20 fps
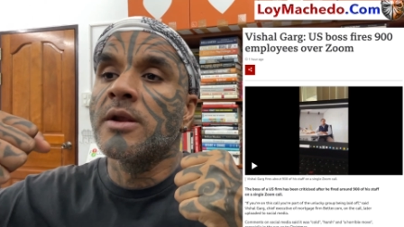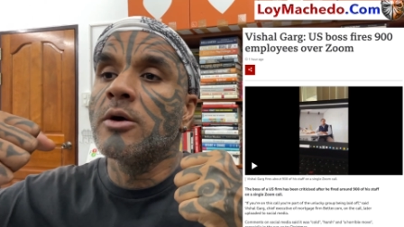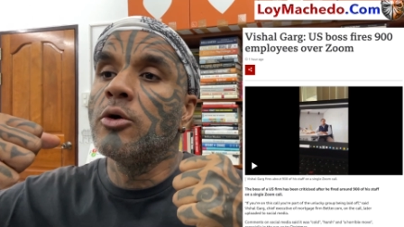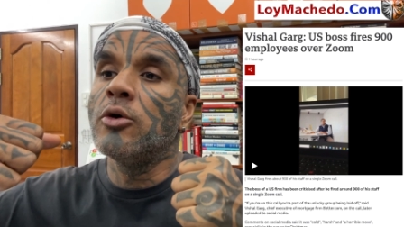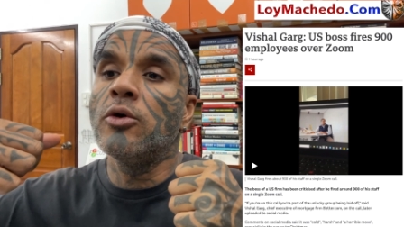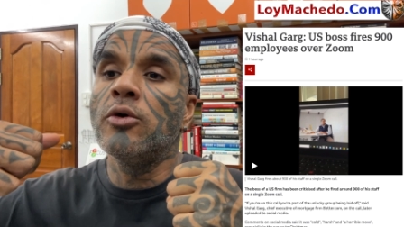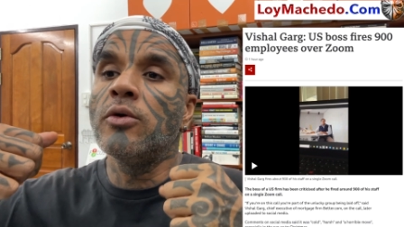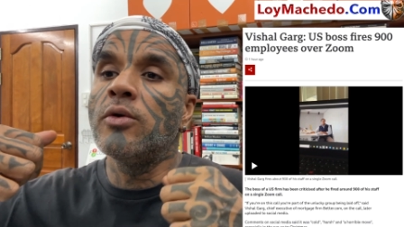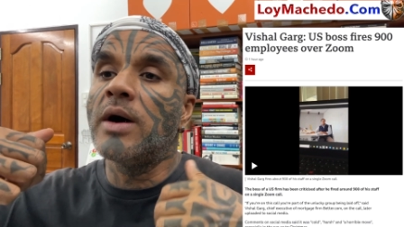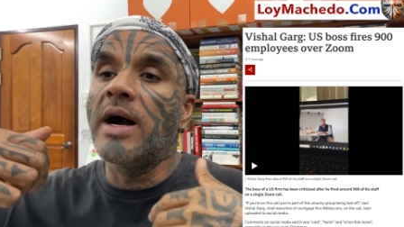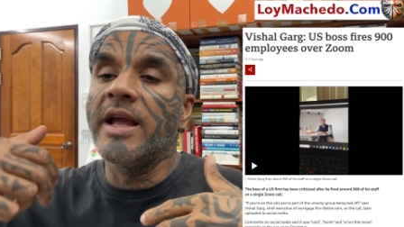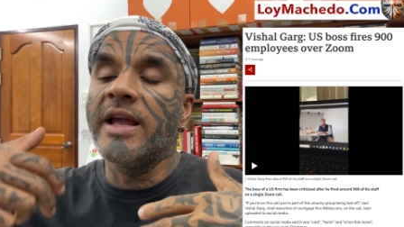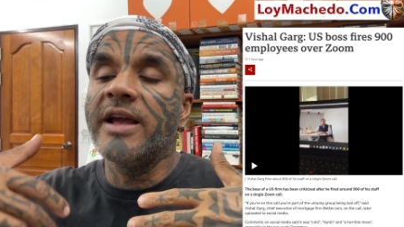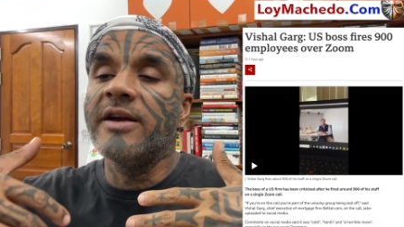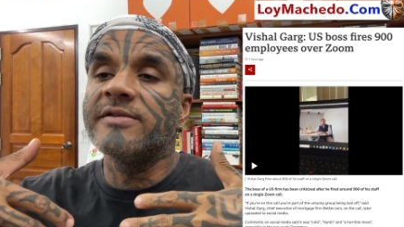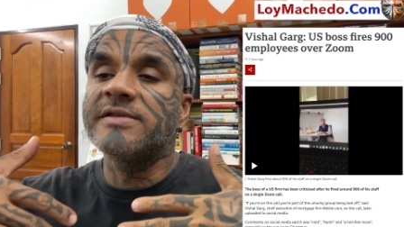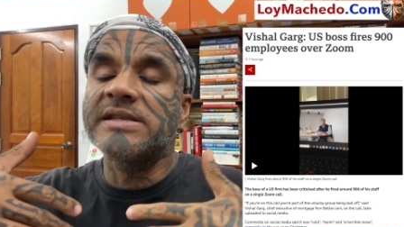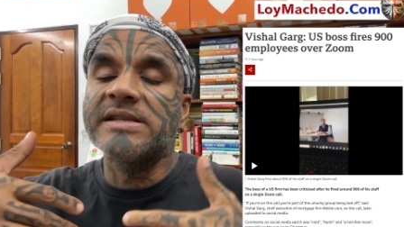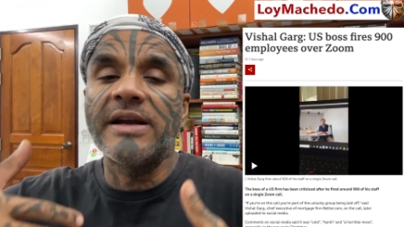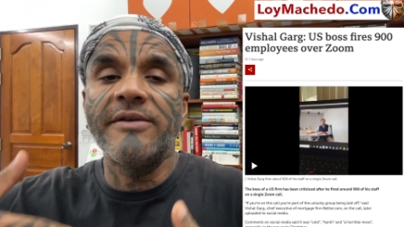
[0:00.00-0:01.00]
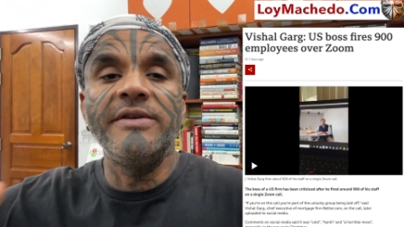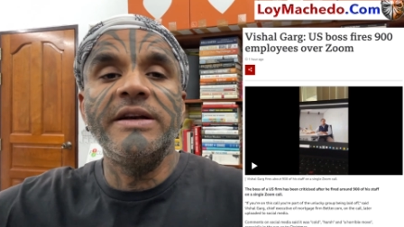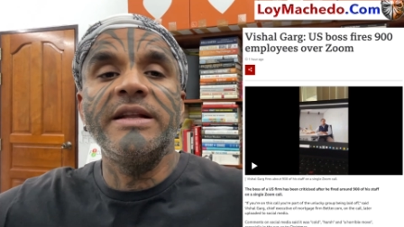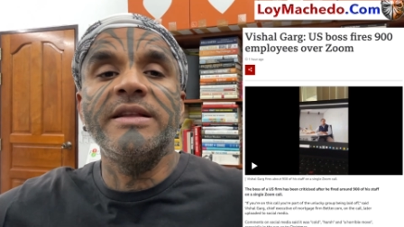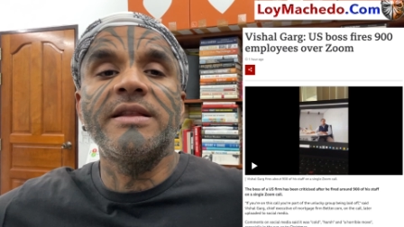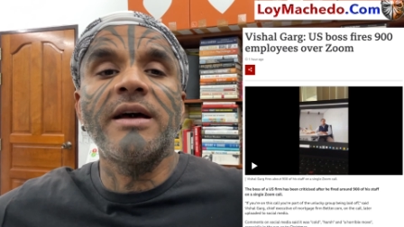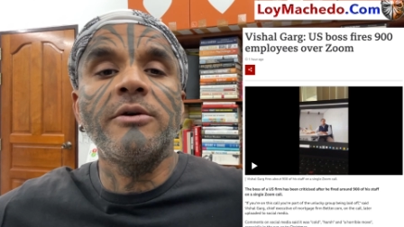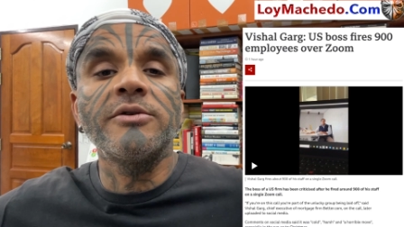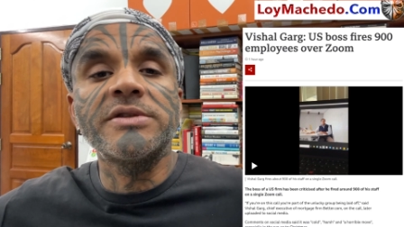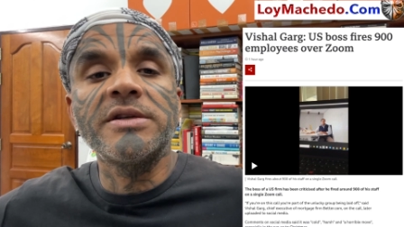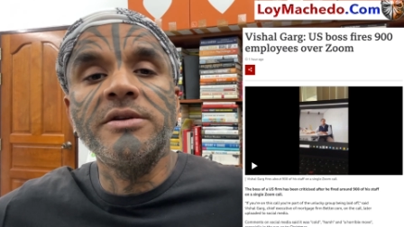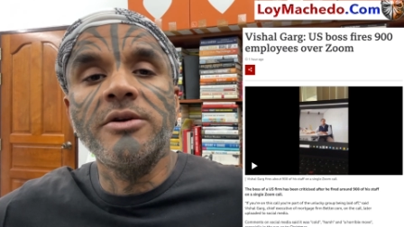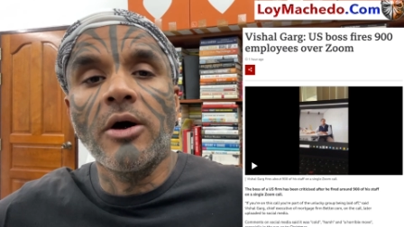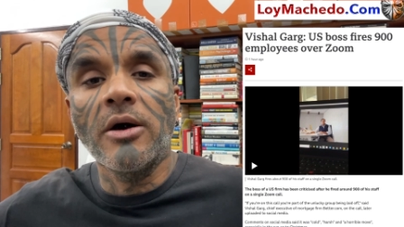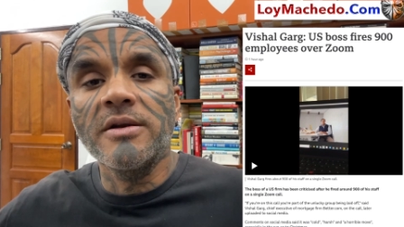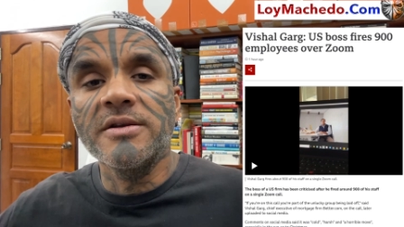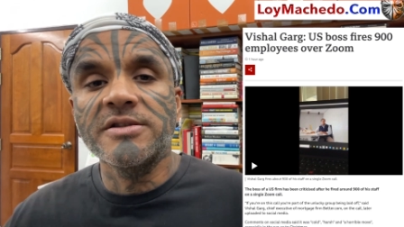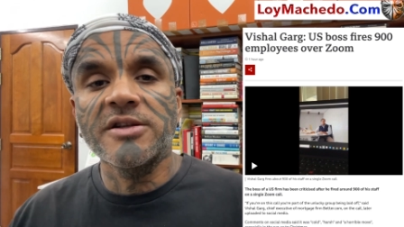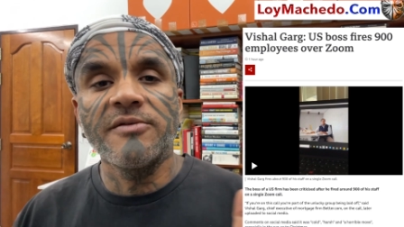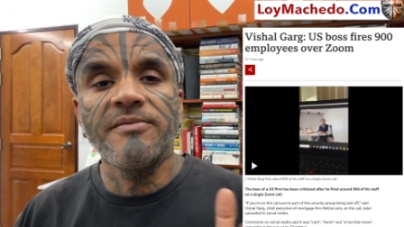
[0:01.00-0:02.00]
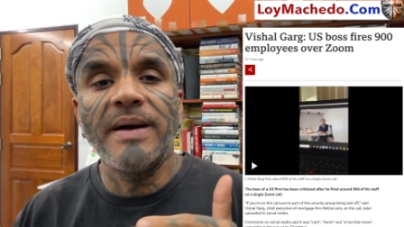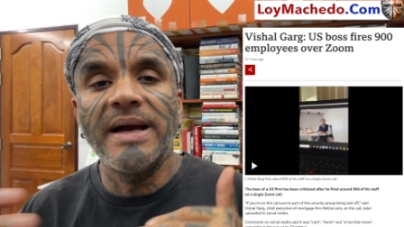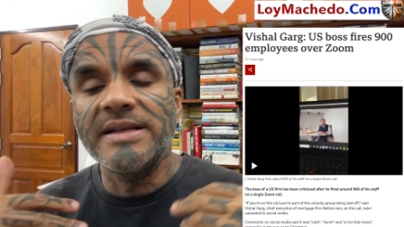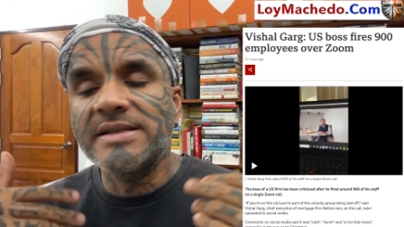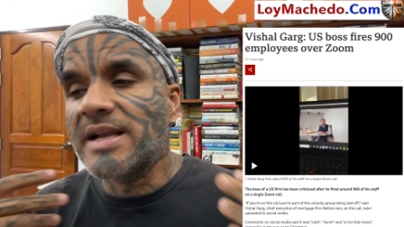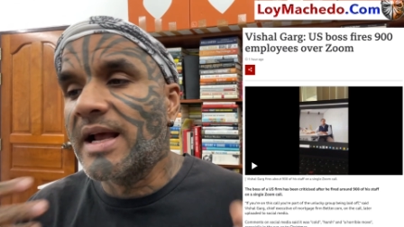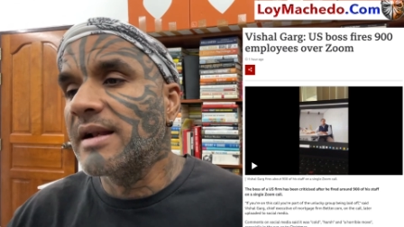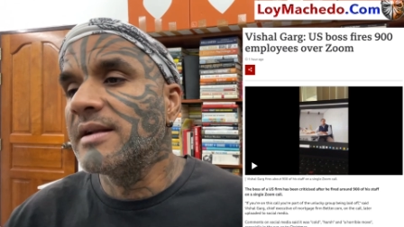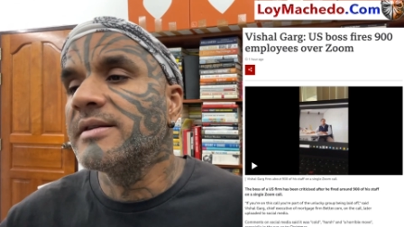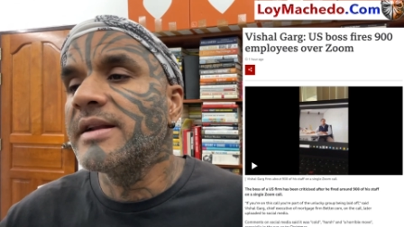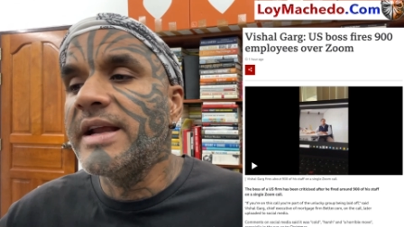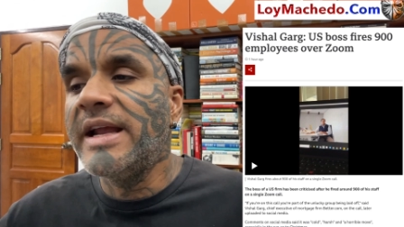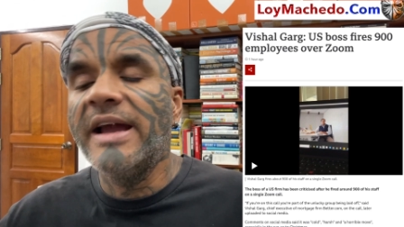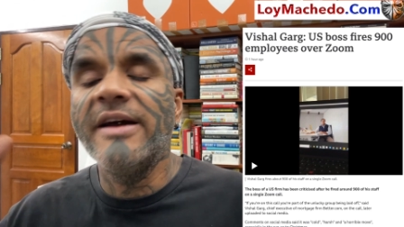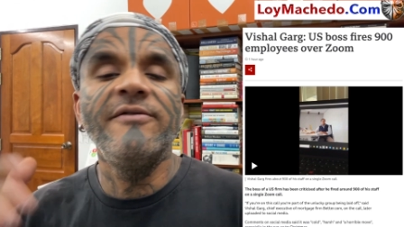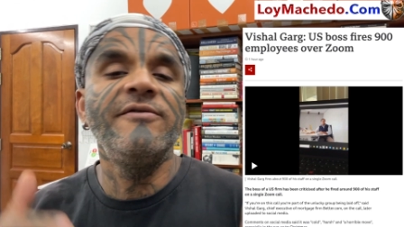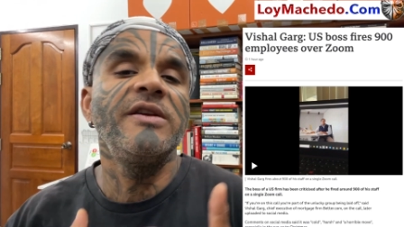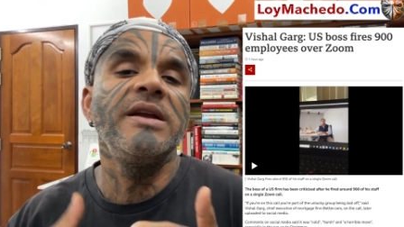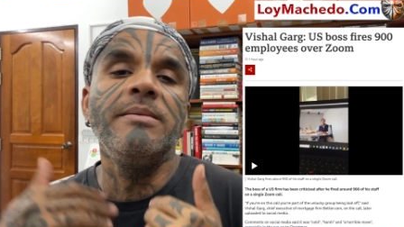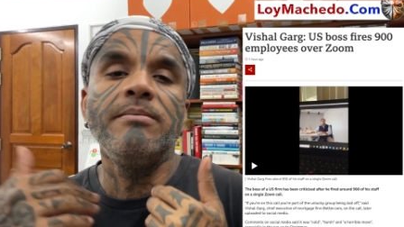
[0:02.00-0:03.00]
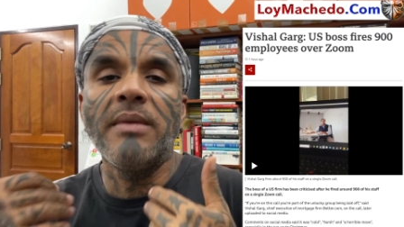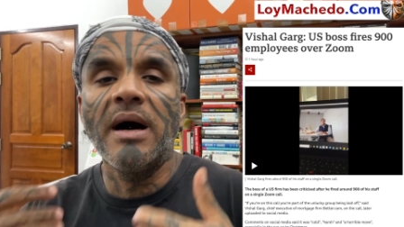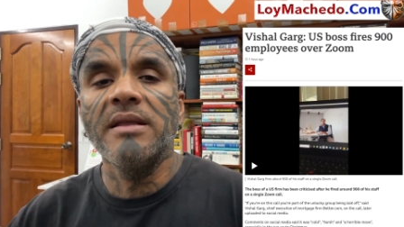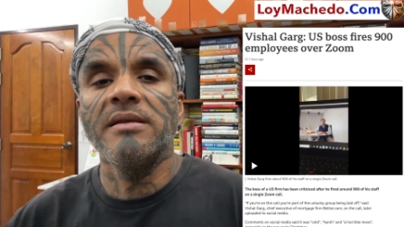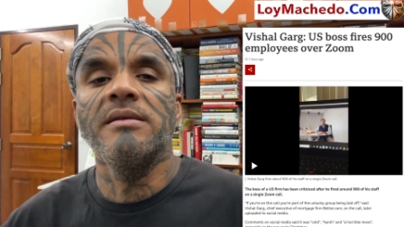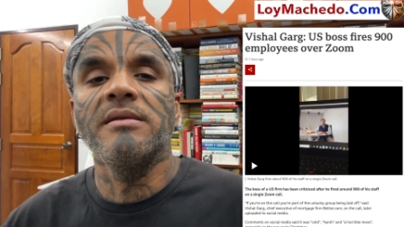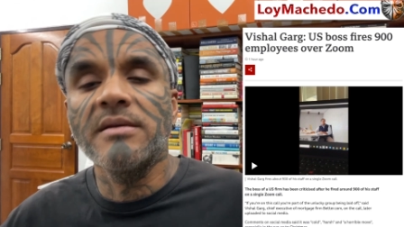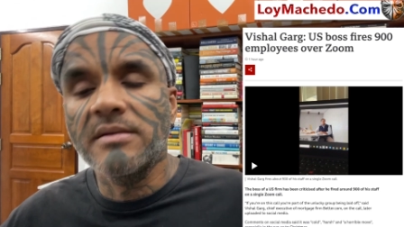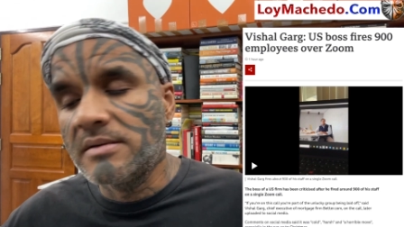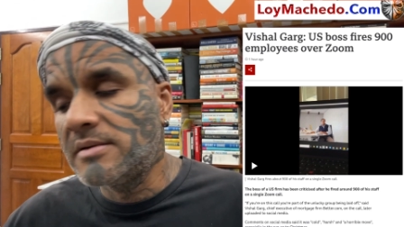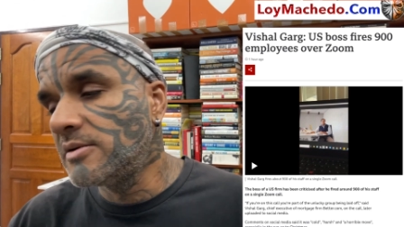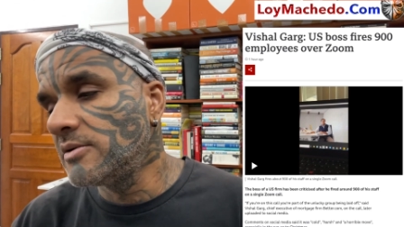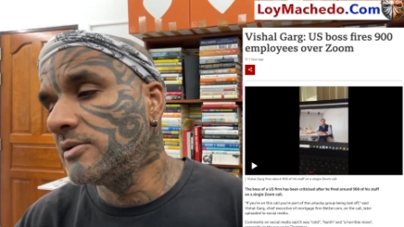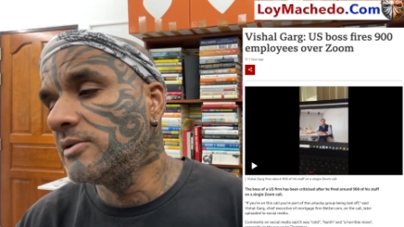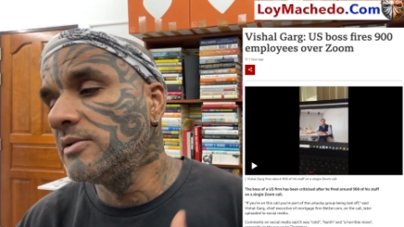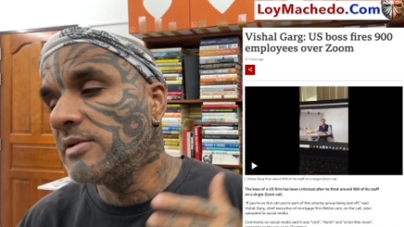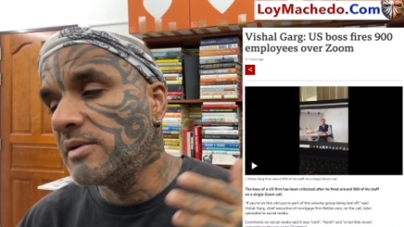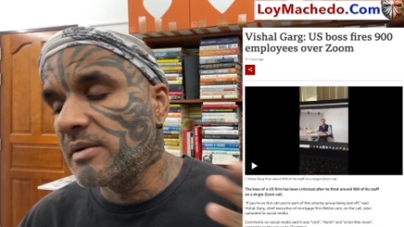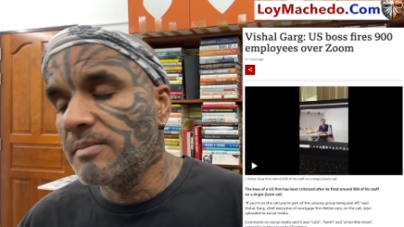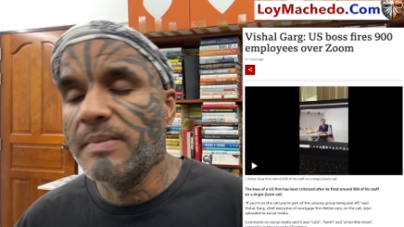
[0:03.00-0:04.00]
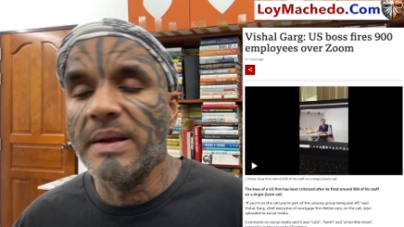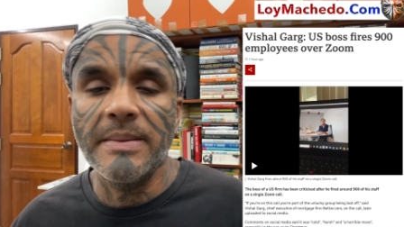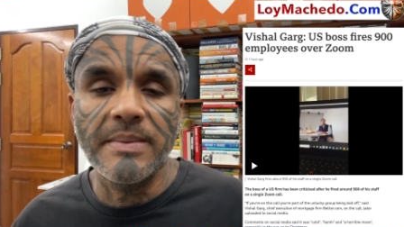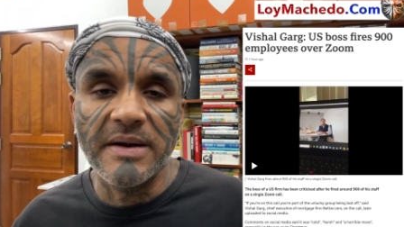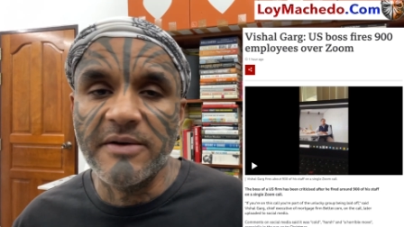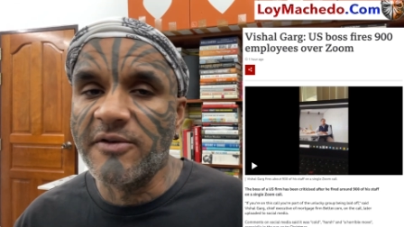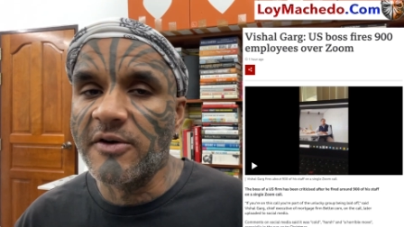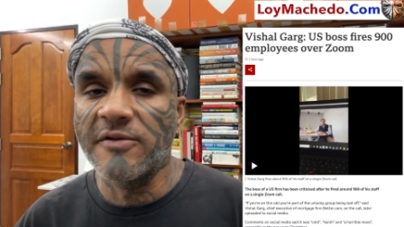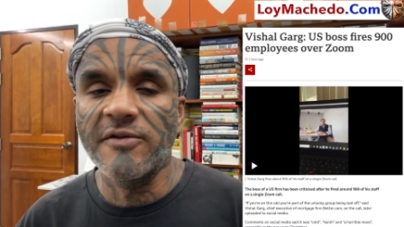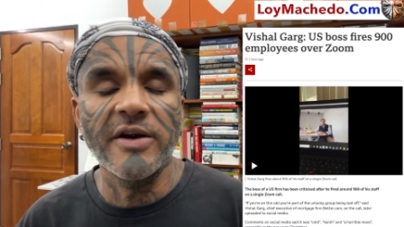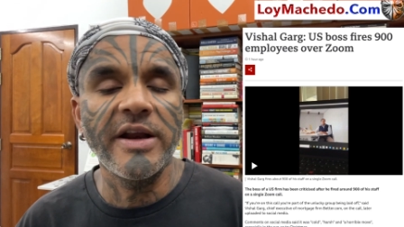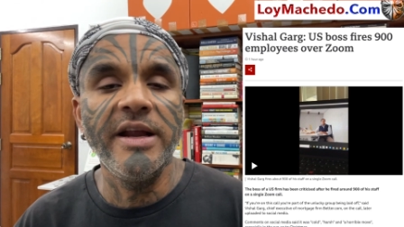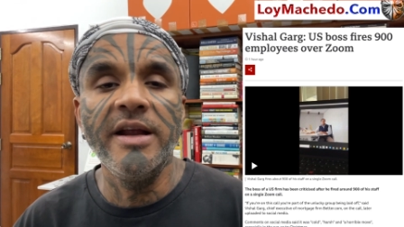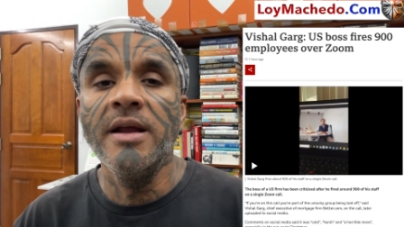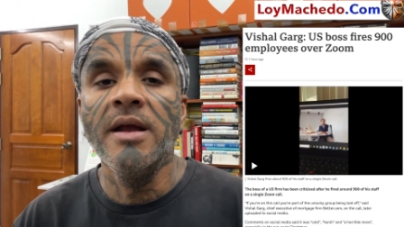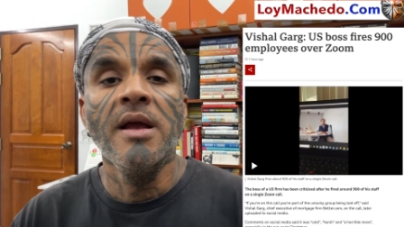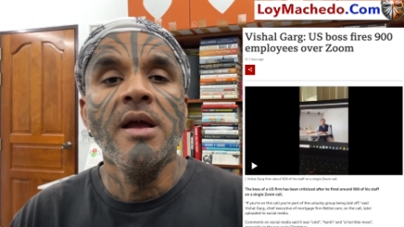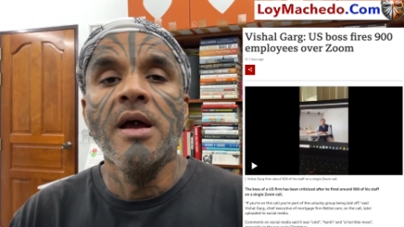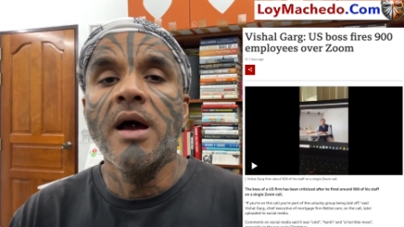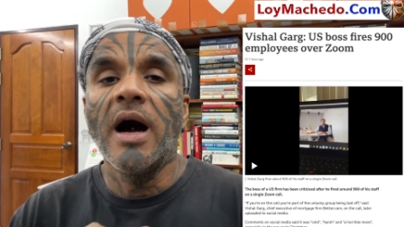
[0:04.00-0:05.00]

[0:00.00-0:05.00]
oh, I give $70,000 of my salary every month to people for free.